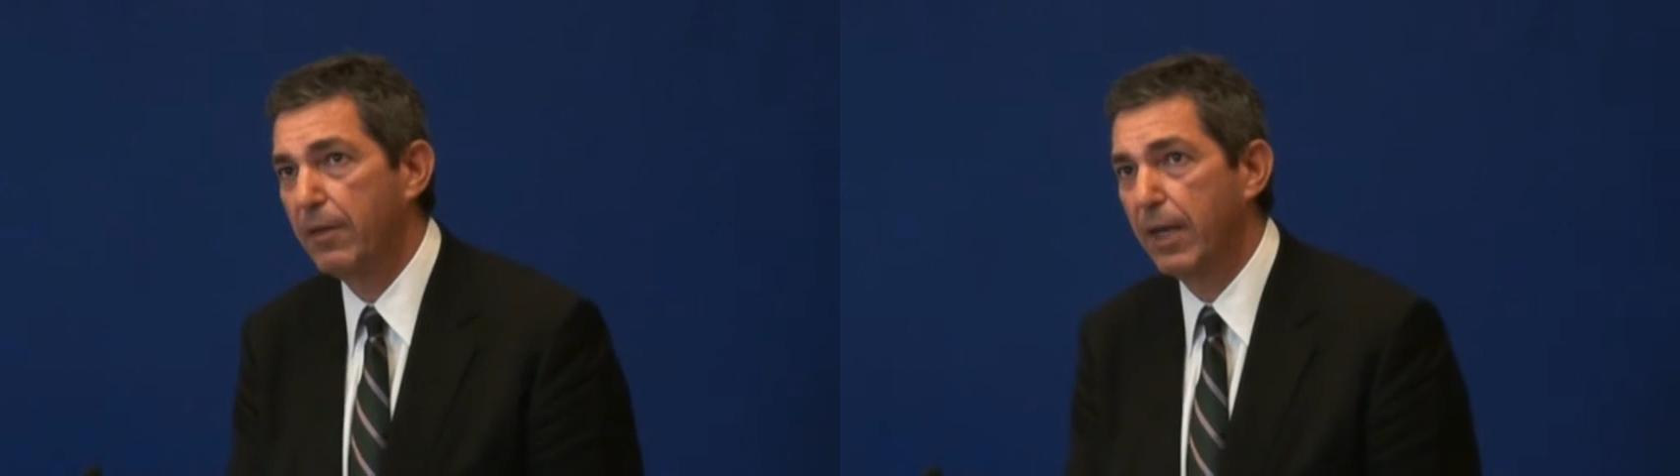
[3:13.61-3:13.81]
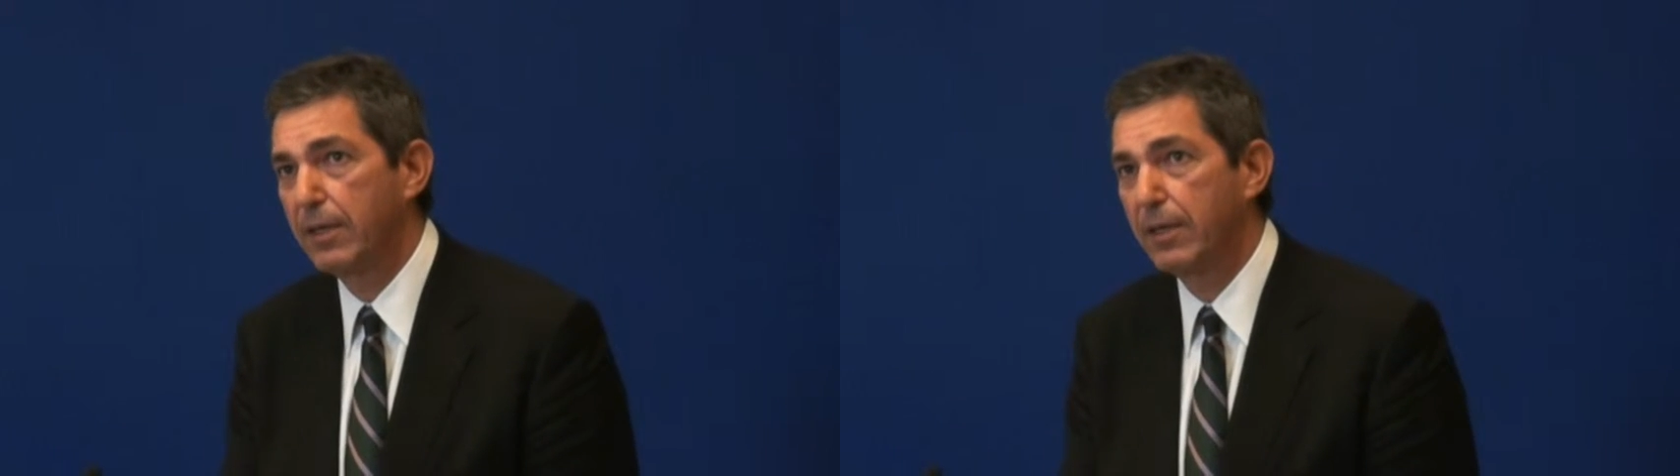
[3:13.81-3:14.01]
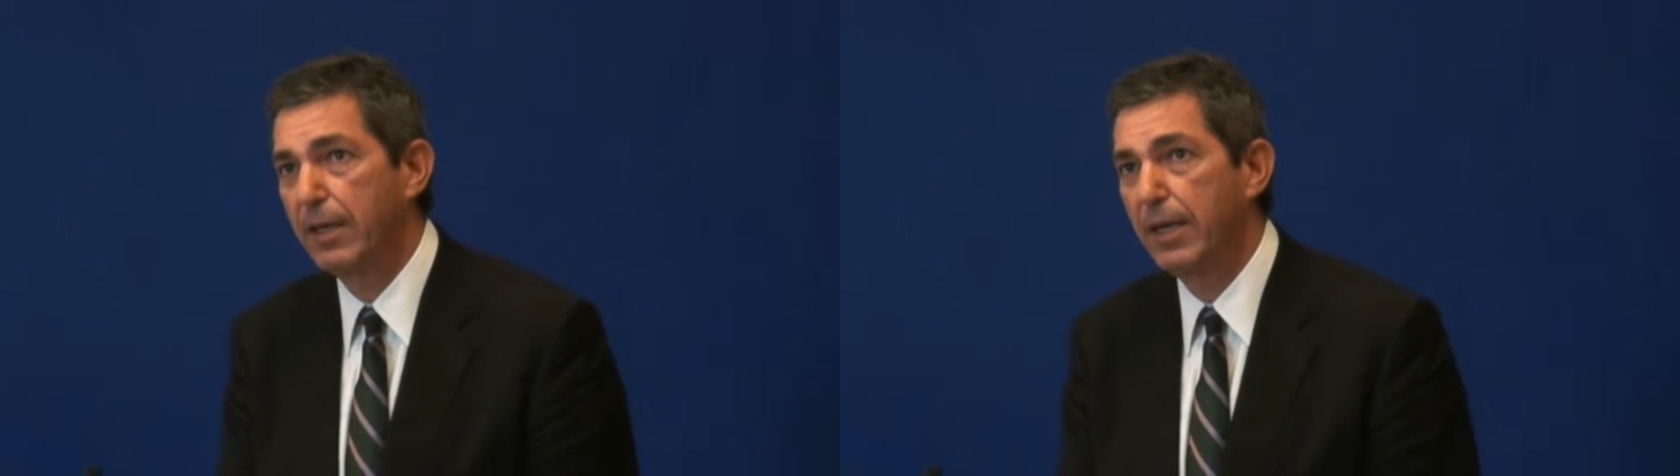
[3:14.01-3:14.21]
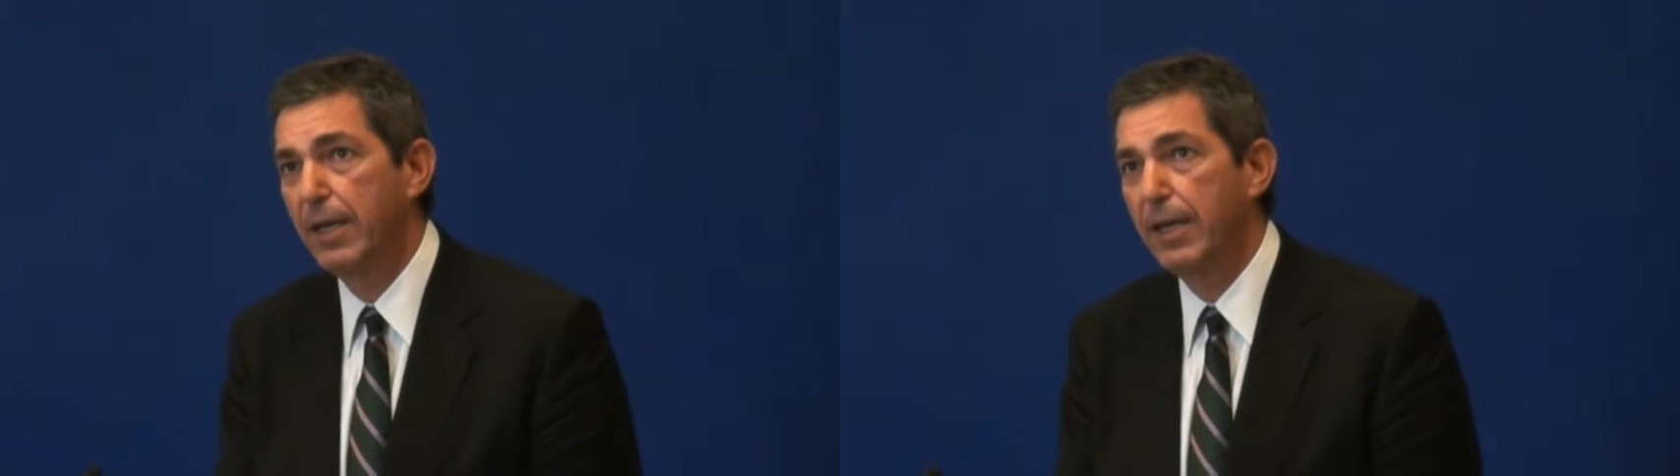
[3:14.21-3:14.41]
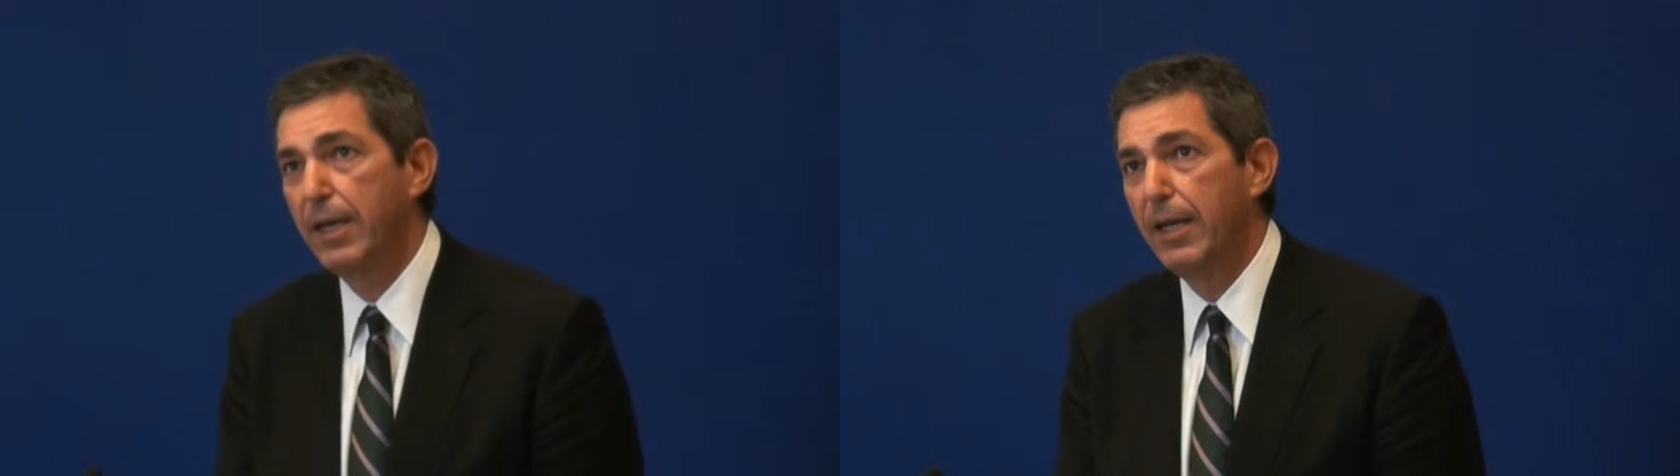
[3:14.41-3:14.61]

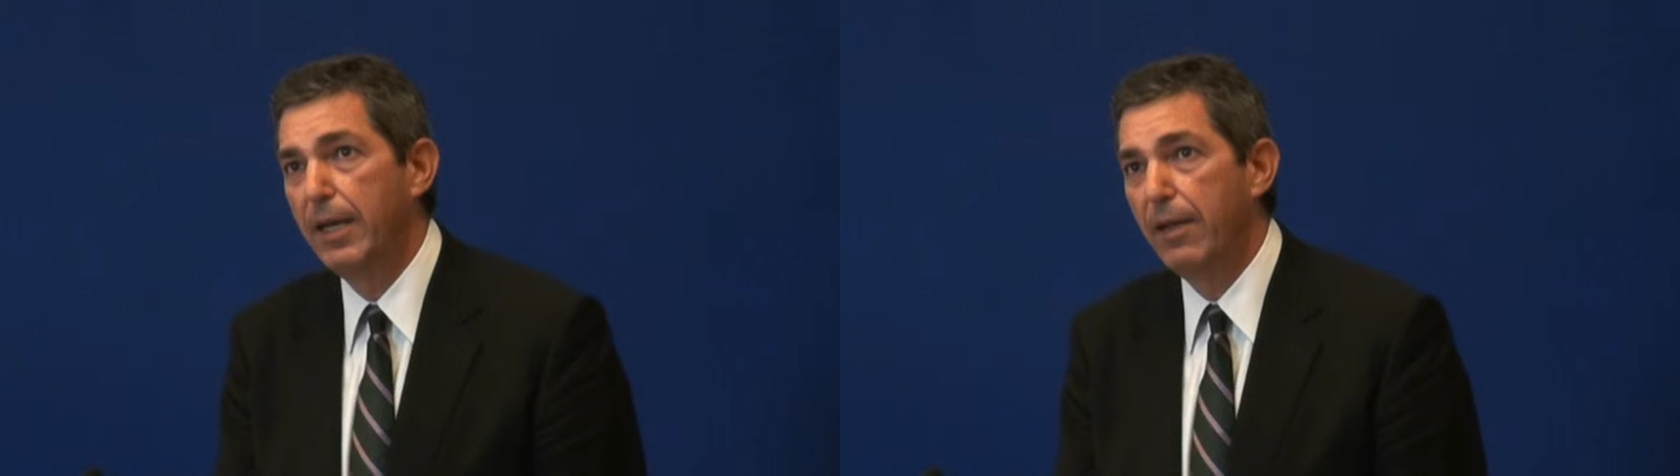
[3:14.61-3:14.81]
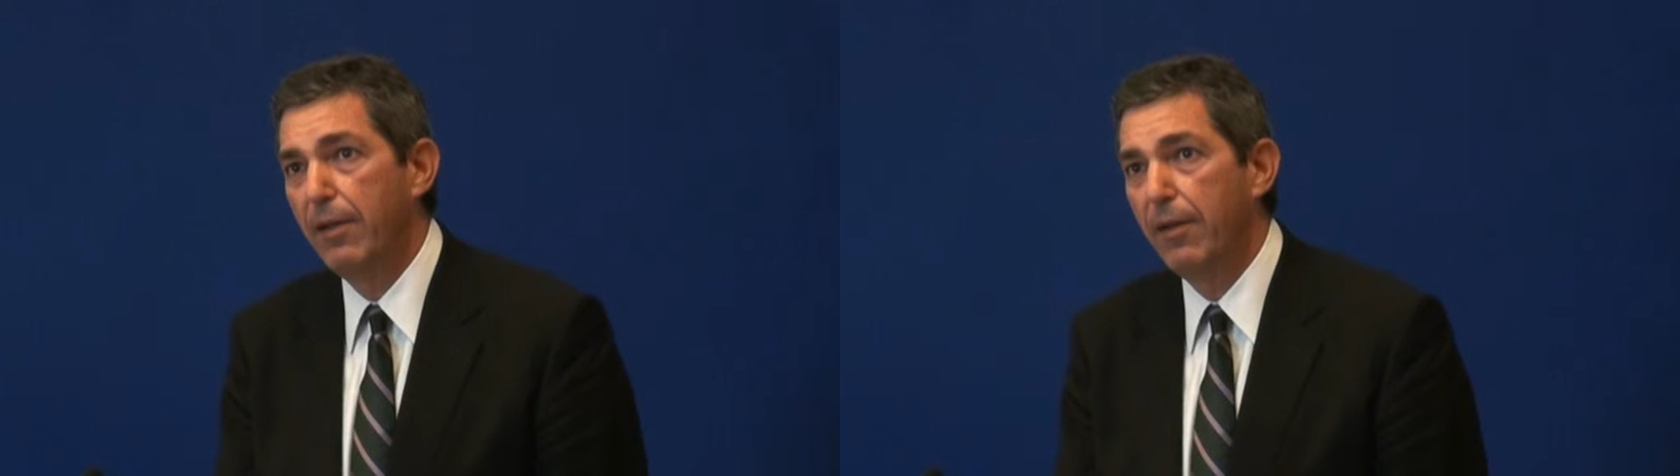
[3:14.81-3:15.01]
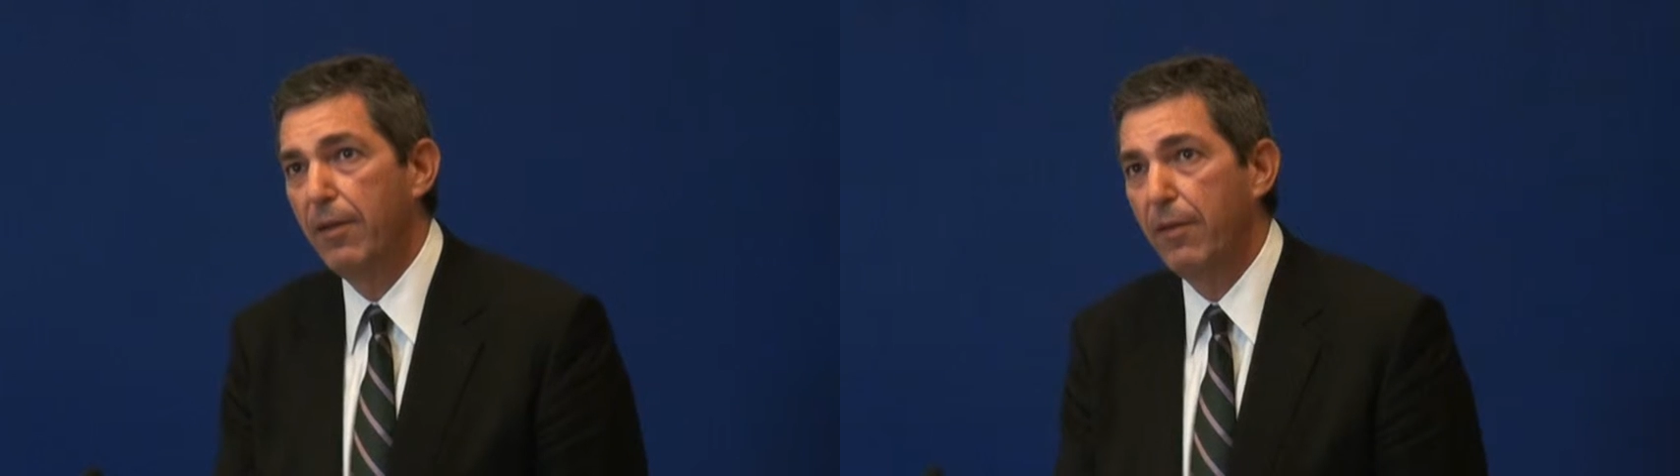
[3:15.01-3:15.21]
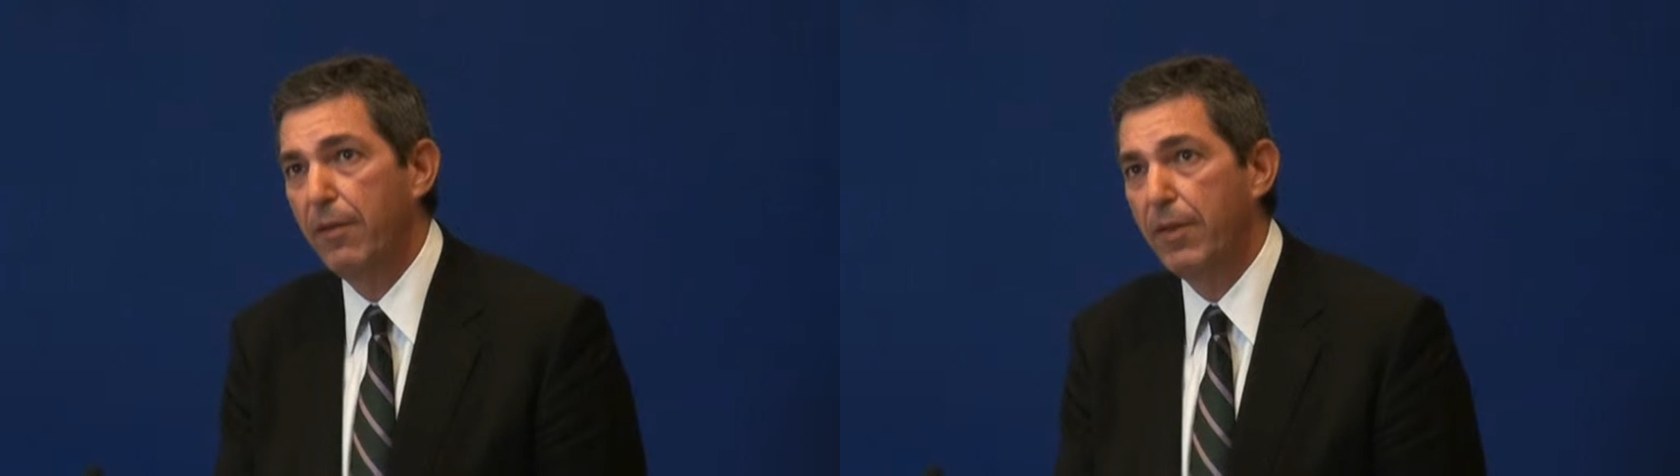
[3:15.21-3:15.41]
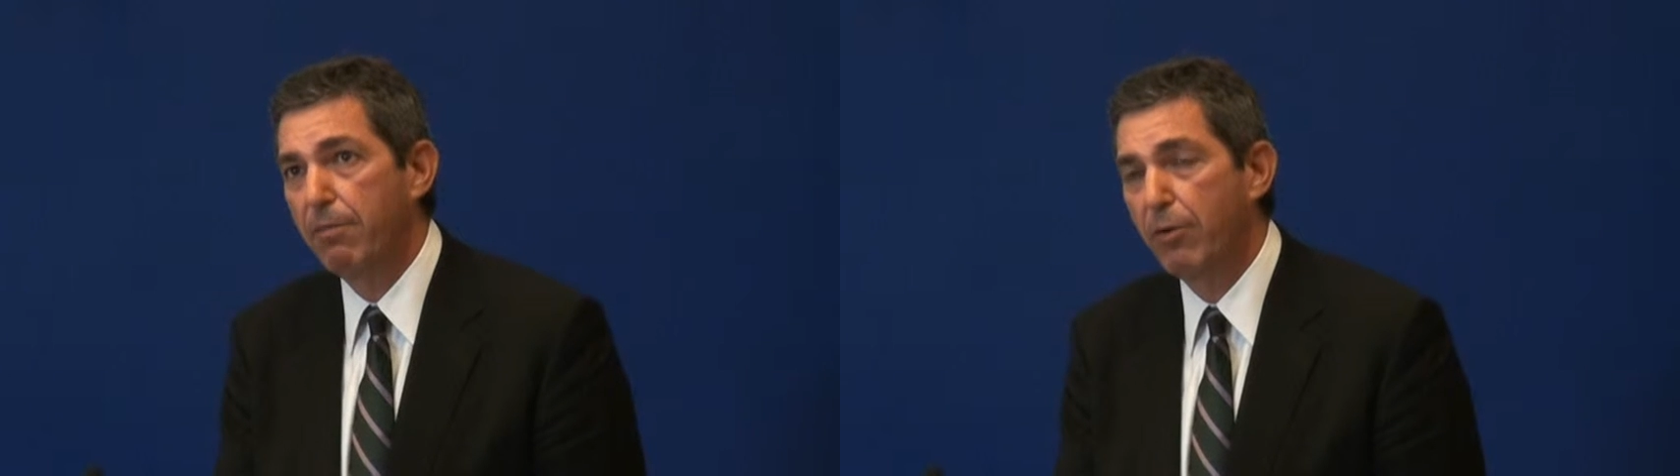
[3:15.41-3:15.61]
the